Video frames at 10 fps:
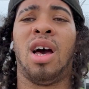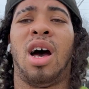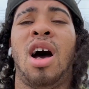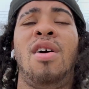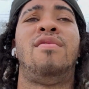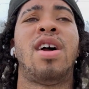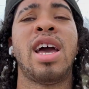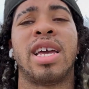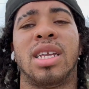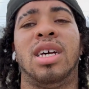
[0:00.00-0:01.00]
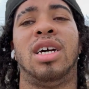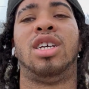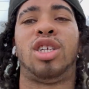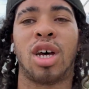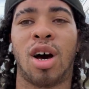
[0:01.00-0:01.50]
All right,
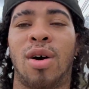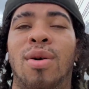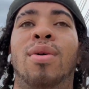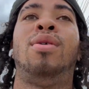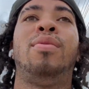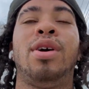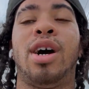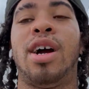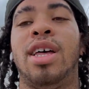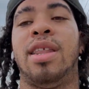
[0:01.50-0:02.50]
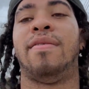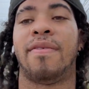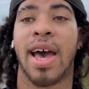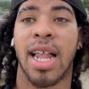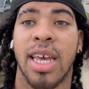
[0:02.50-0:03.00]
so we are in the
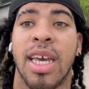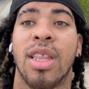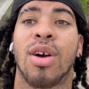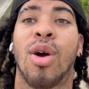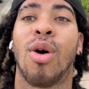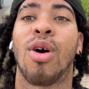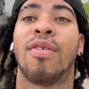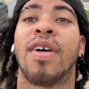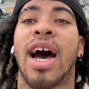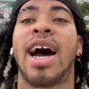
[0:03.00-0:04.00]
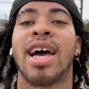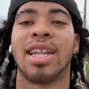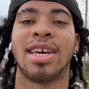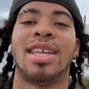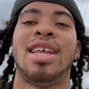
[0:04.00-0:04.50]
valley, in the core of the
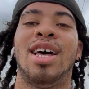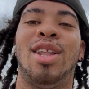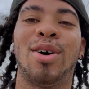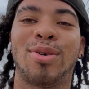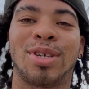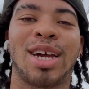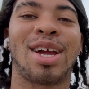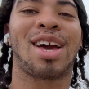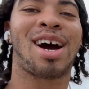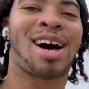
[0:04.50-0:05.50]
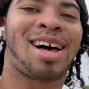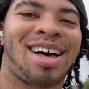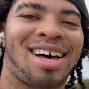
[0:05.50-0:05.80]
island. Look who's here, y'all.